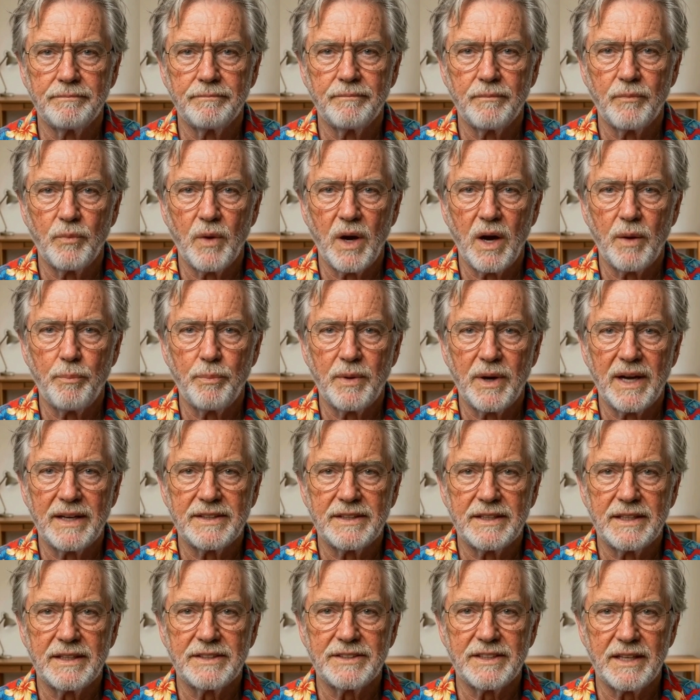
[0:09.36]
While
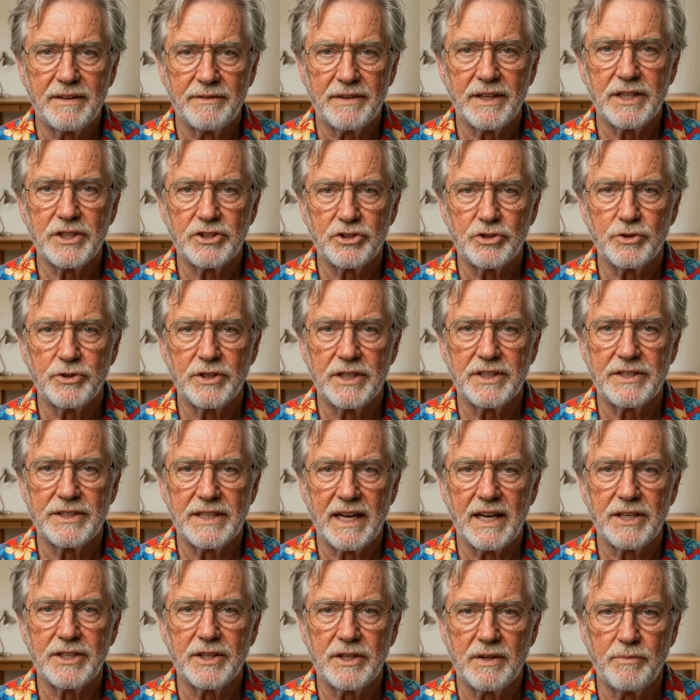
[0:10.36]
presidents have issued
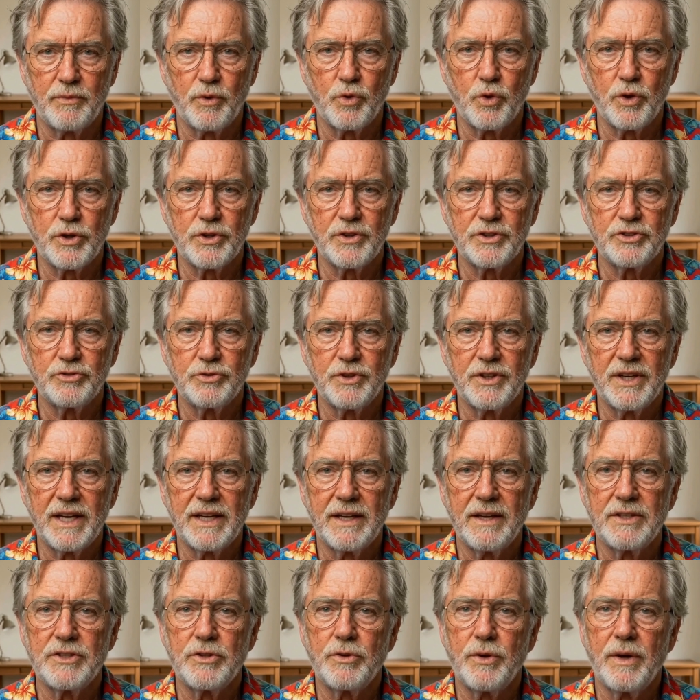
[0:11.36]
executive orders
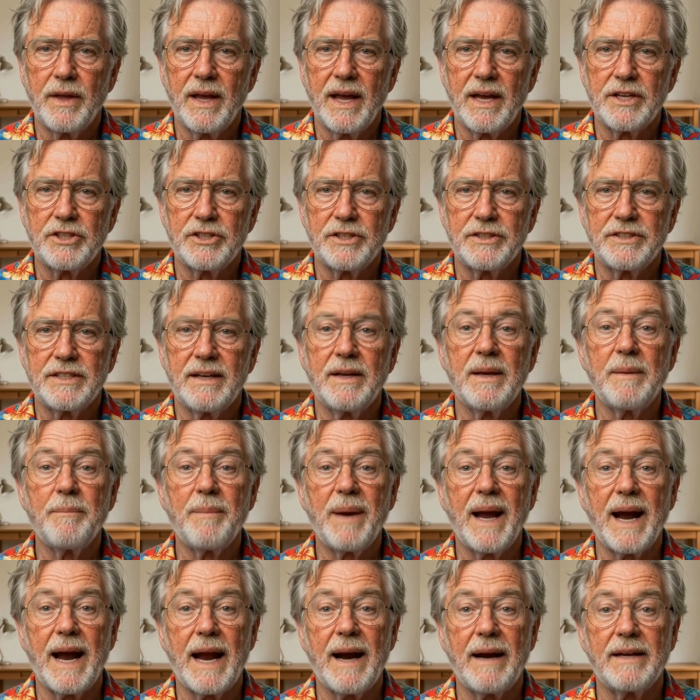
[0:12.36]
related to elections in the
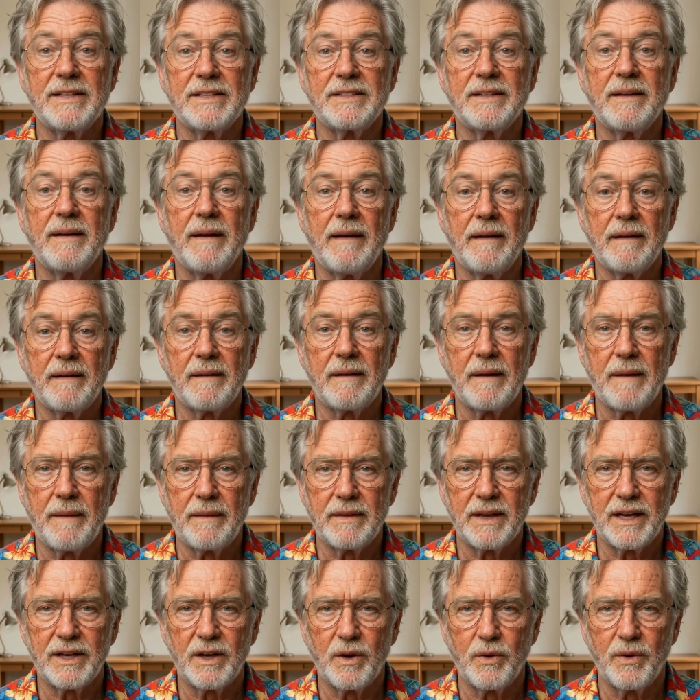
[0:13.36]
past,
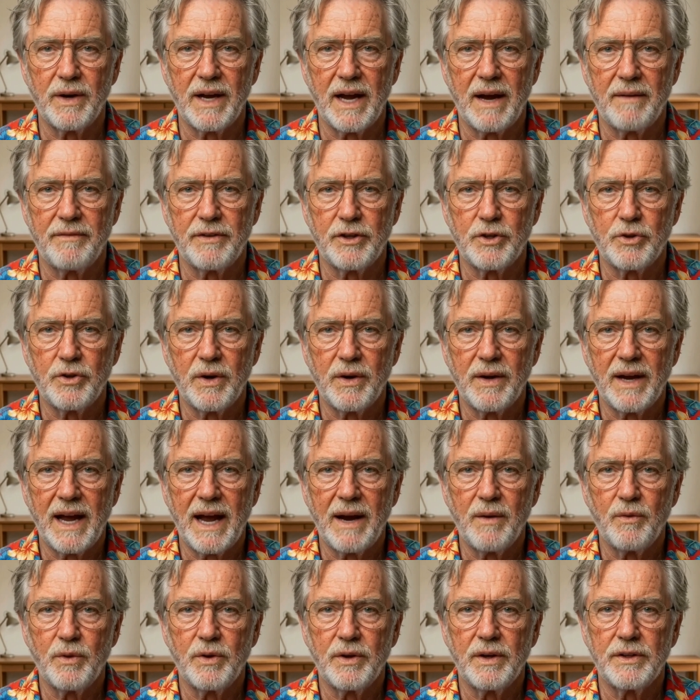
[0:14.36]
they don't have
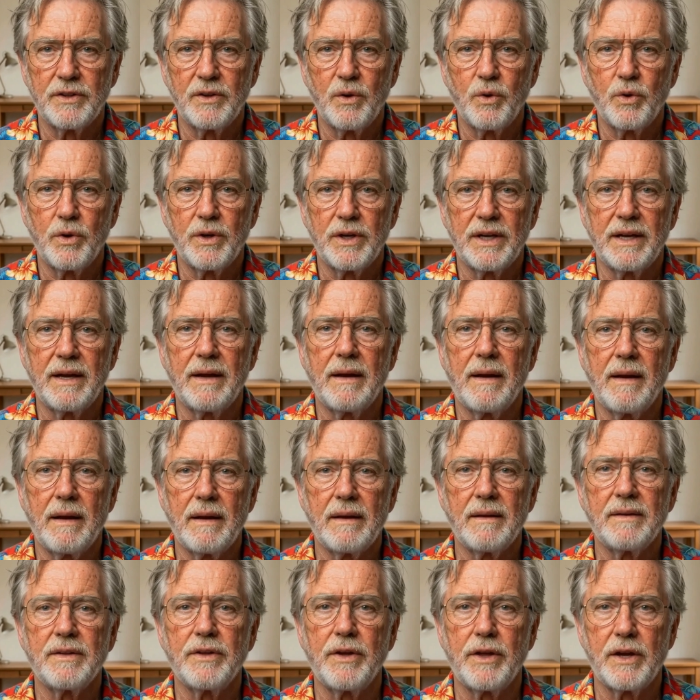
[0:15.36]
unilateral authority
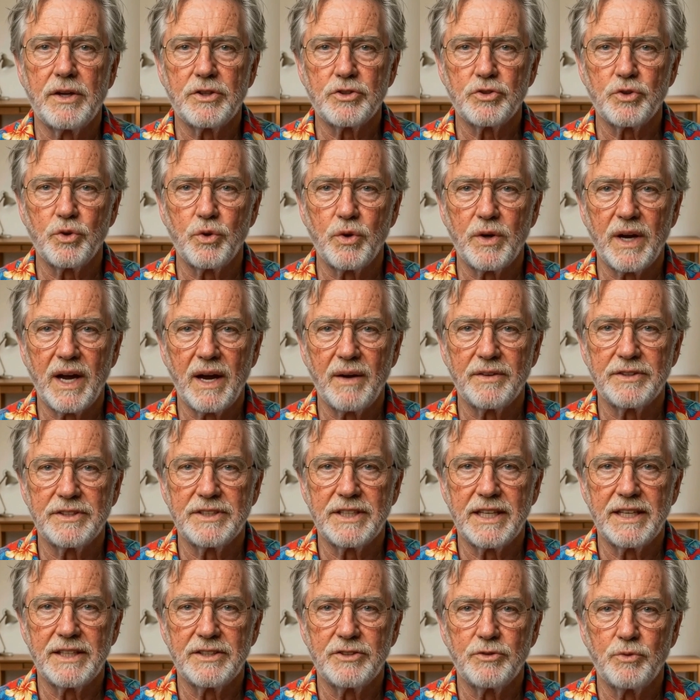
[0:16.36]
to control how
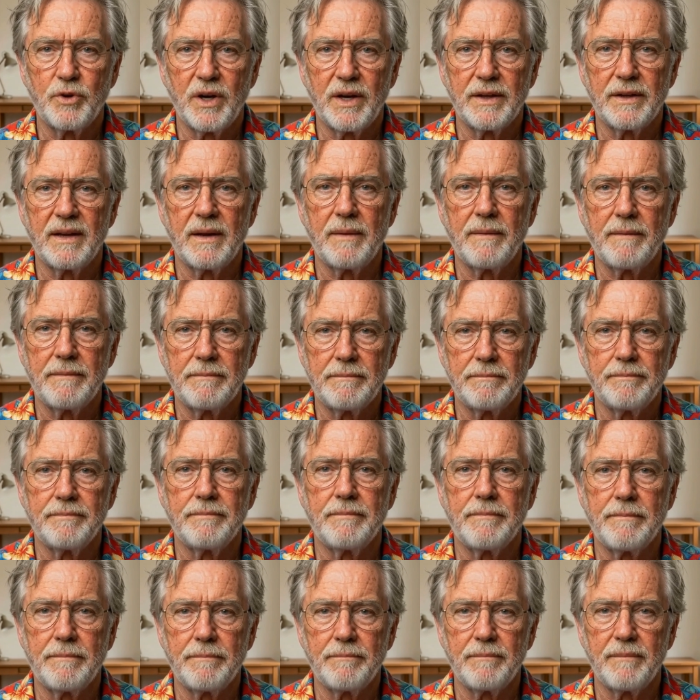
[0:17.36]
states run them.
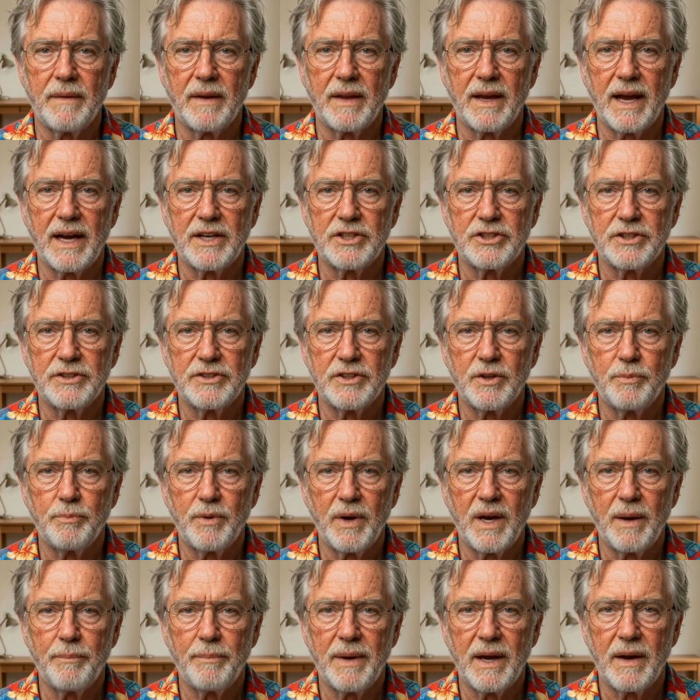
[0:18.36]
Elections are
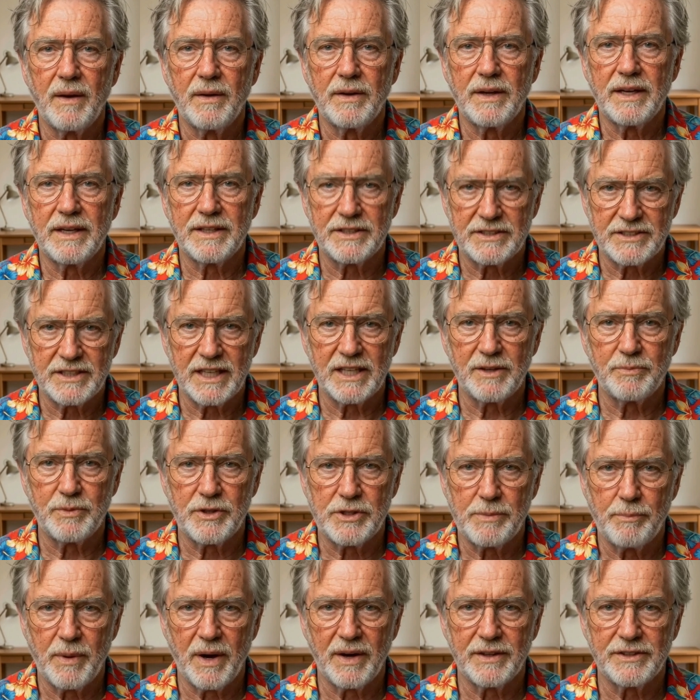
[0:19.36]
primarily a state
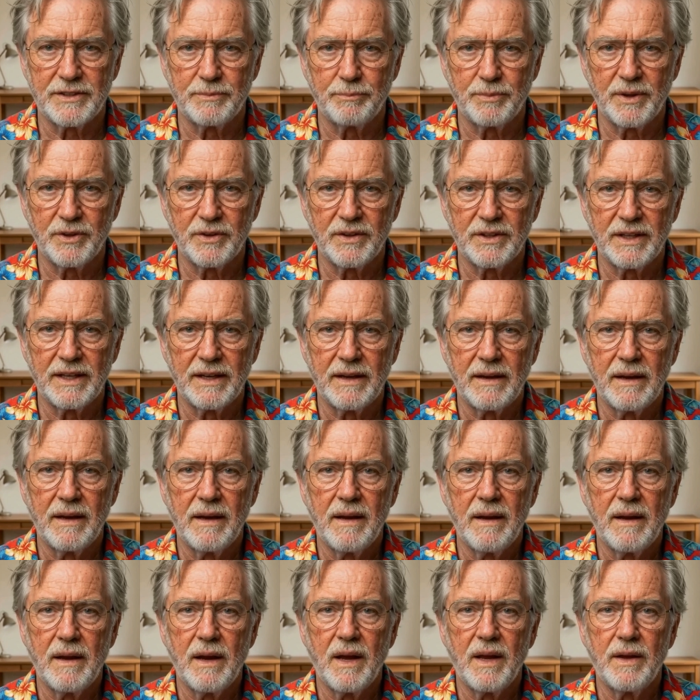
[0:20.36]
responsibility
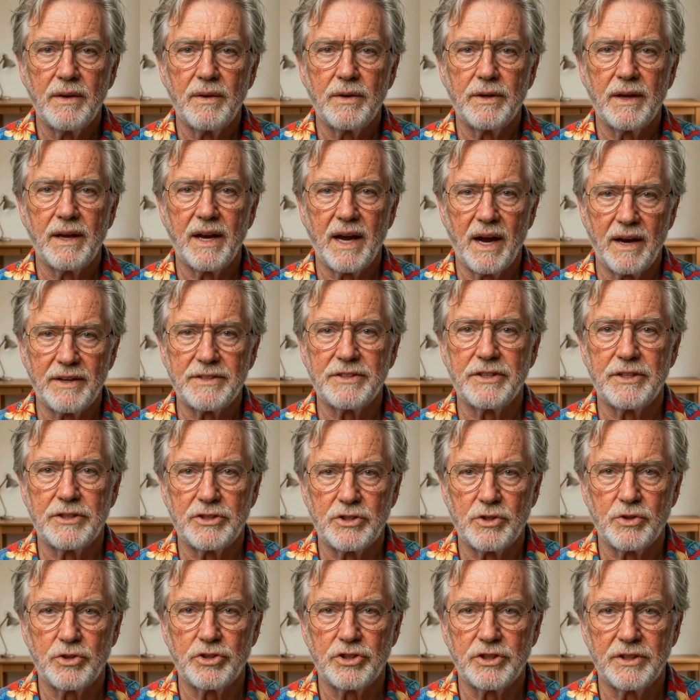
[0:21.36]
under the
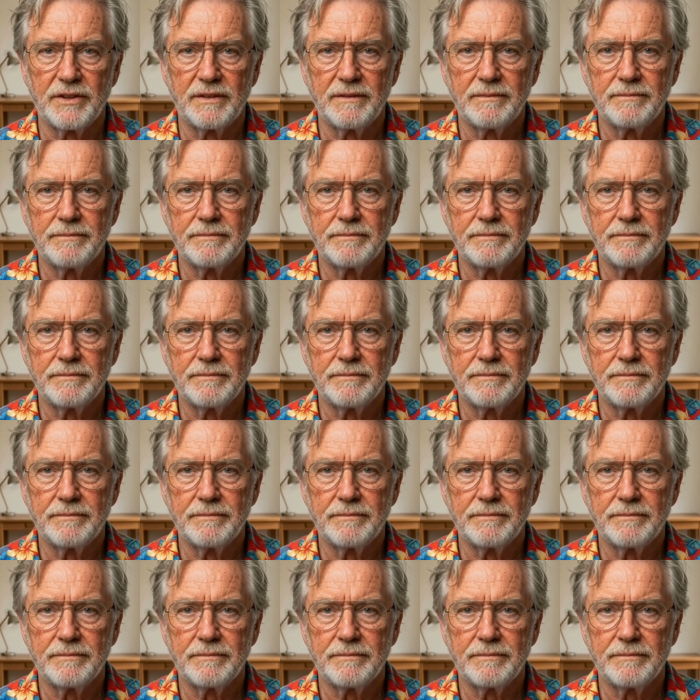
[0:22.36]
Constitution.